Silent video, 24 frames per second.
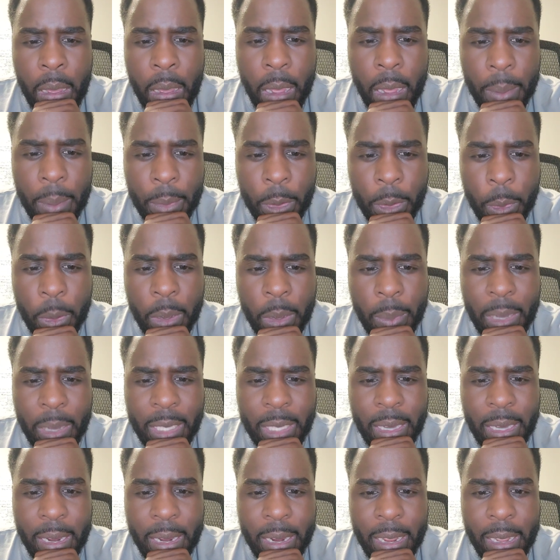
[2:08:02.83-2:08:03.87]
I'm doing my
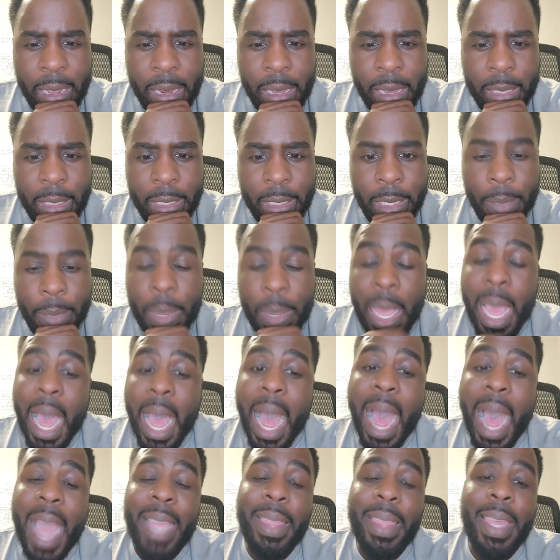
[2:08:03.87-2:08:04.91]
2nd NCLEX attempt.
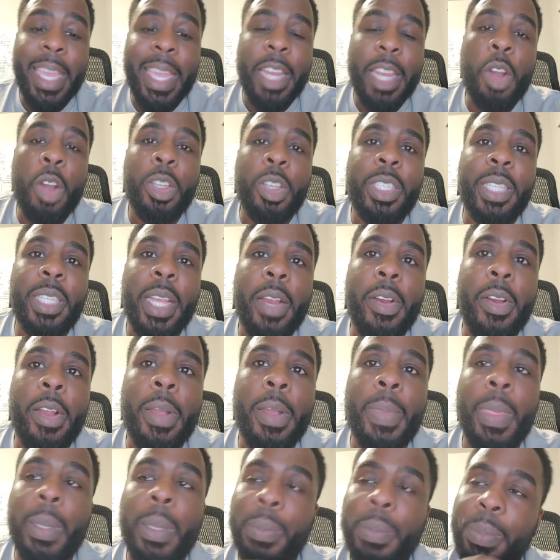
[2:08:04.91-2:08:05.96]
I think Nurse
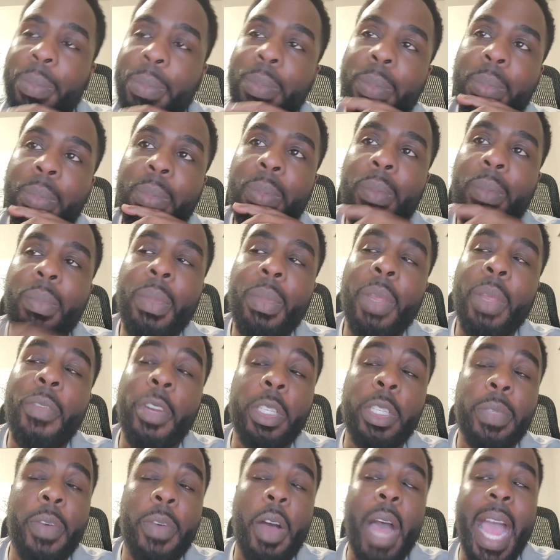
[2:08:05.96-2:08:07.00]
Sarah
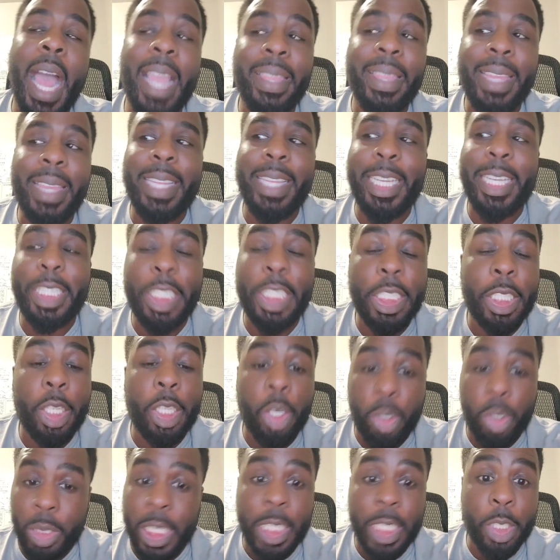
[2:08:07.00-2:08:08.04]
First of all, I think that
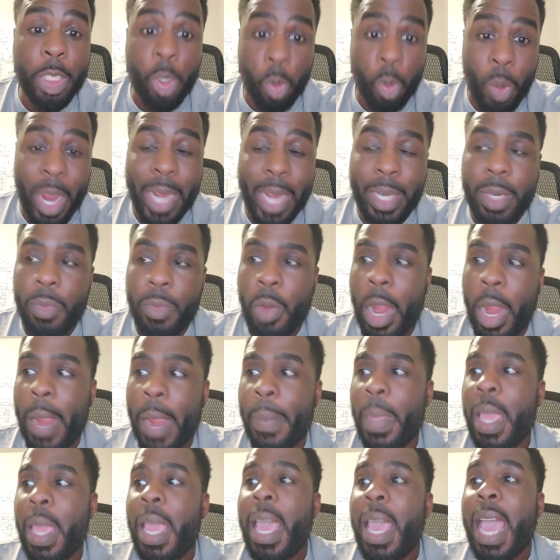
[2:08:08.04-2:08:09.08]
she's great,
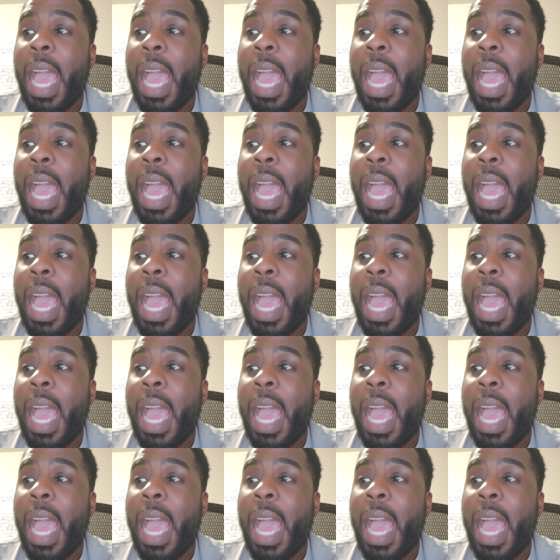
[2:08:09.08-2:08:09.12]
right?